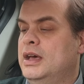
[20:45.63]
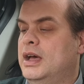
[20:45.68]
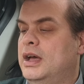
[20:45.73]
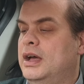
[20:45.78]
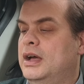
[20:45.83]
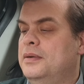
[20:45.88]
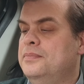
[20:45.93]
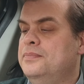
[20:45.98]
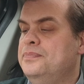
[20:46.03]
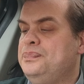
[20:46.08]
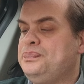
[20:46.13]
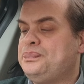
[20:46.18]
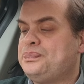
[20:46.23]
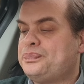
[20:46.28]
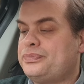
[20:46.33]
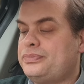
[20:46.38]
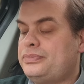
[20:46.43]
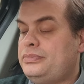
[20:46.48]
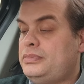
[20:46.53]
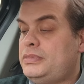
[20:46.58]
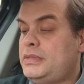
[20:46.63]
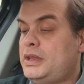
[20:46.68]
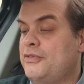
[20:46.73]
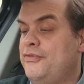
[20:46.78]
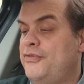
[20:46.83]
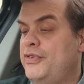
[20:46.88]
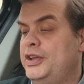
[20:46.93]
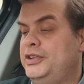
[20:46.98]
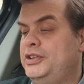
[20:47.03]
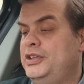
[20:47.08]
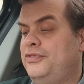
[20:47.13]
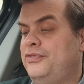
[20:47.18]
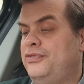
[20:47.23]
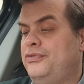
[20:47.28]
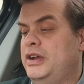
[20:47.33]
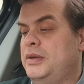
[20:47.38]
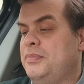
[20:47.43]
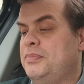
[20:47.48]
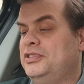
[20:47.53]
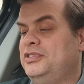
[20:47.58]

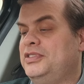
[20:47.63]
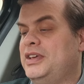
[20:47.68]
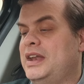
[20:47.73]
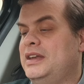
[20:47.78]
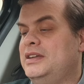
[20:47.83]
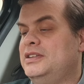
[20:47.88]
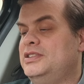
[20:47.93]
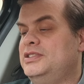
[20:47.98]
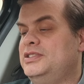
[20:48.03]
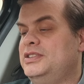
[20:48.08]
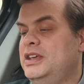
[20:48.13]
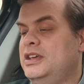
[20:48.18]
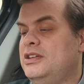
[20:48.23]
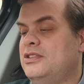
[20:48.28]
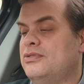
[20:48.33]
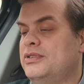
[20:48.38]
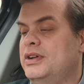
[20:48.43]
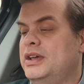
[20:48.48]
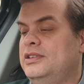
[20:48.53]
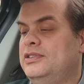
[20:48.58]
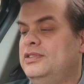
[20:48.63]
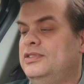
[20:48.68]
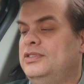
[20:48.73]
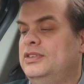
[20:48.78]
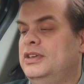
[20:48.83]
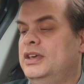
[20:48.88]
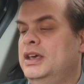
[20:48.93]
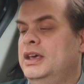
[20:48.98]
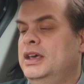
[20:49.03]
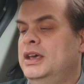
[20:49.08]
33% decrease.